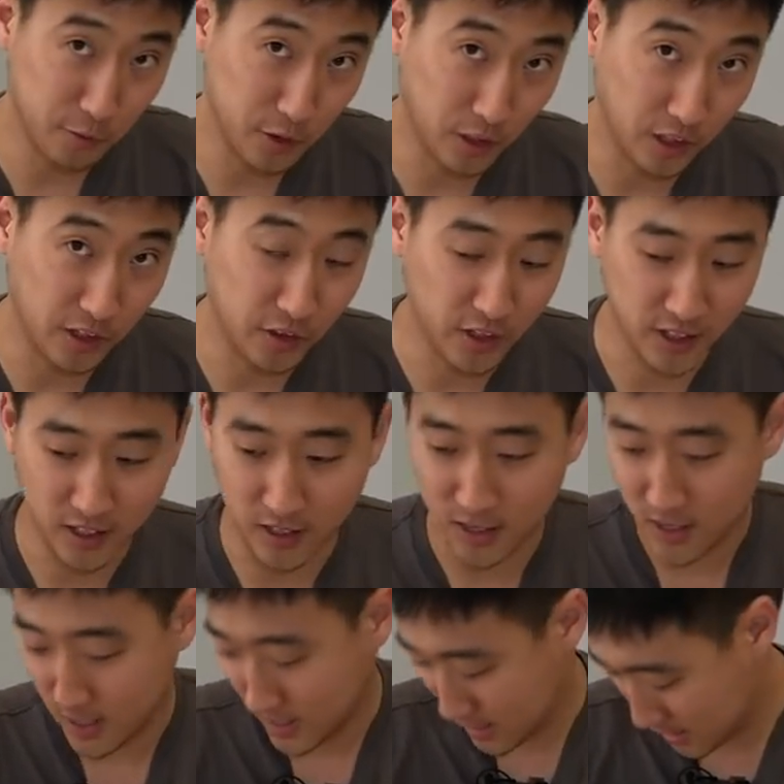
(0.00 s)
really thin.
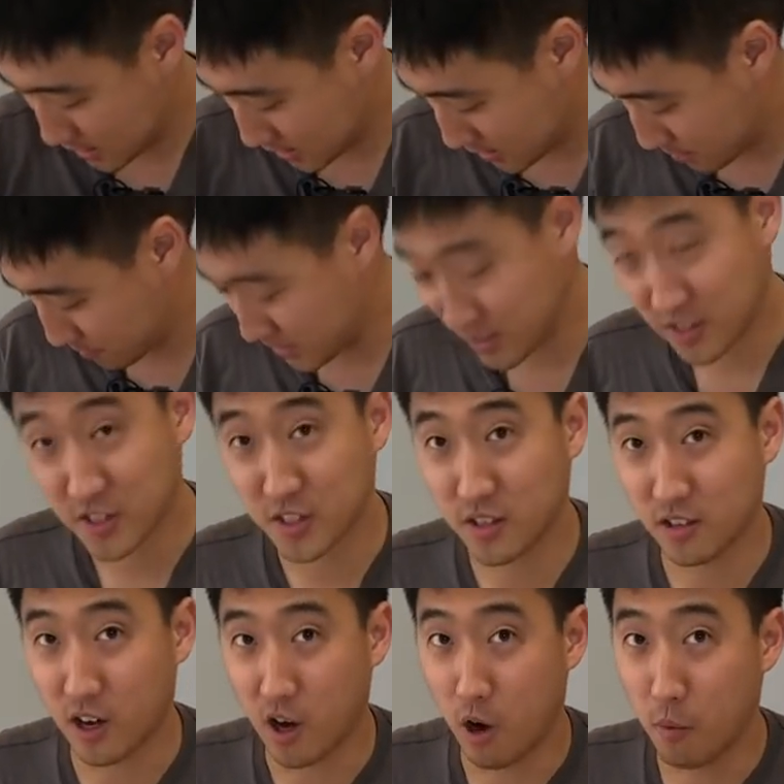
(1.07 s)
Um, they're
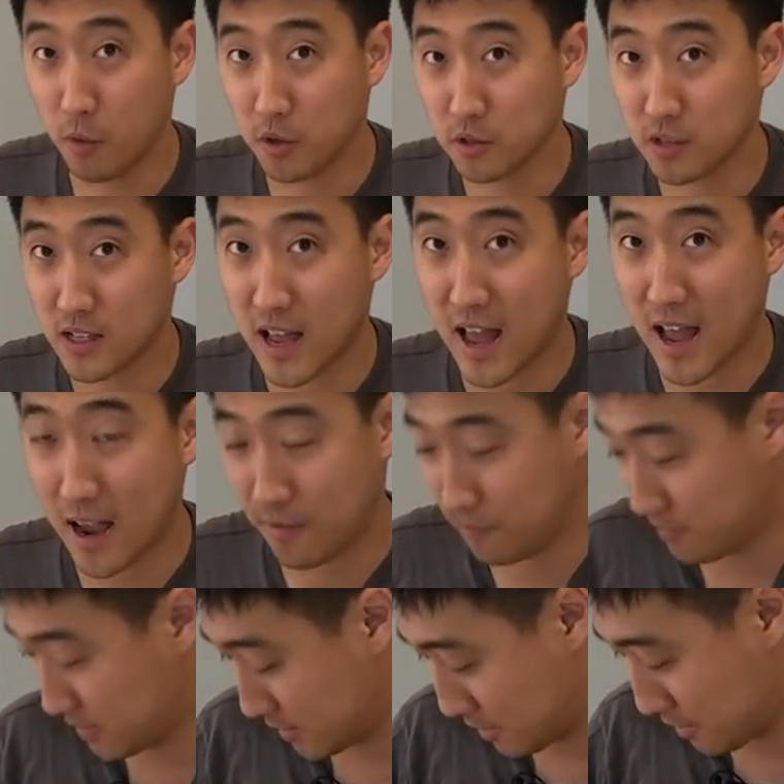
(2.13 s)
almost
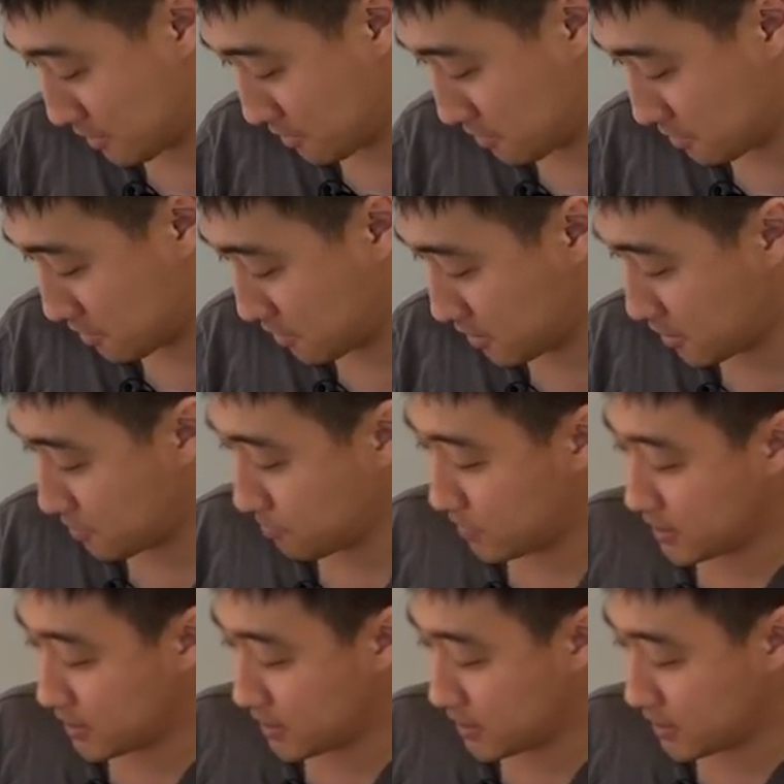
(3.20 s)
half the Um,